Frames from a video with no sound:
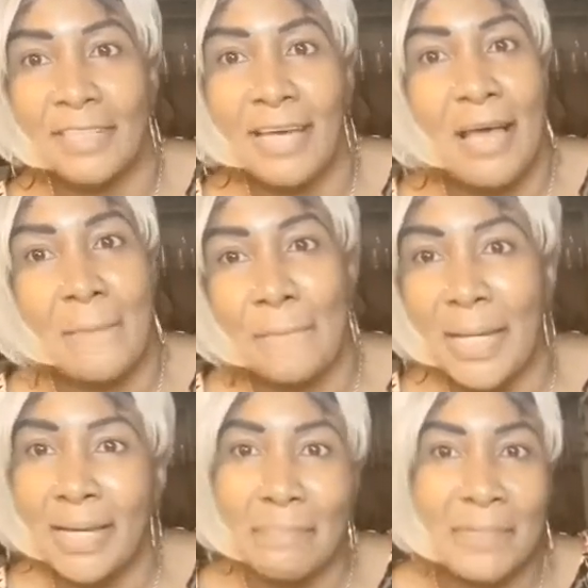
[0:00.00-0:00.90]
Big up
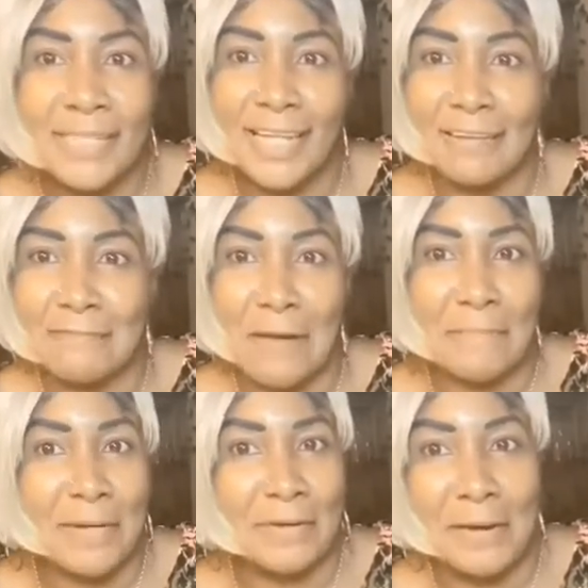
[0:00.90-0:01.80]
yourself, rapper
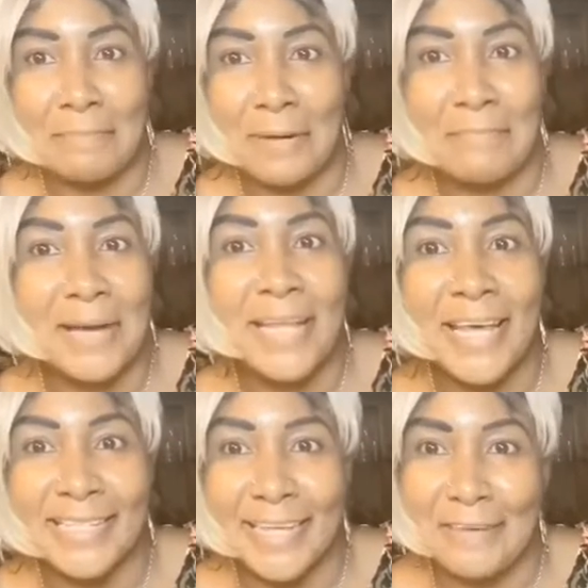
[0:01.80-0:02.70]
crapper. Manners
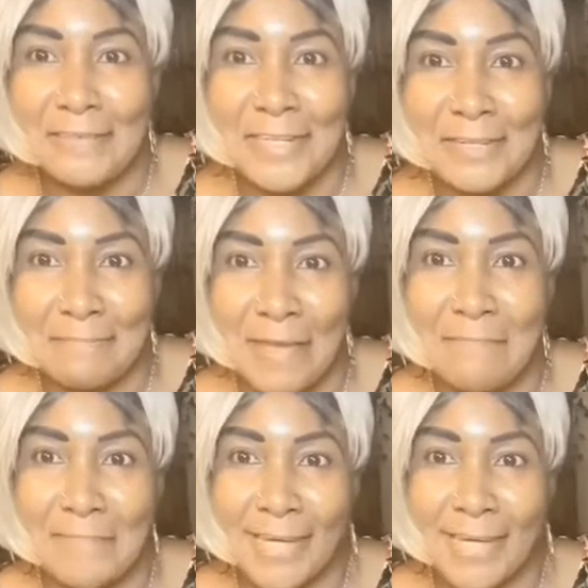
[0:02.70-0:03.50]
and respect, man.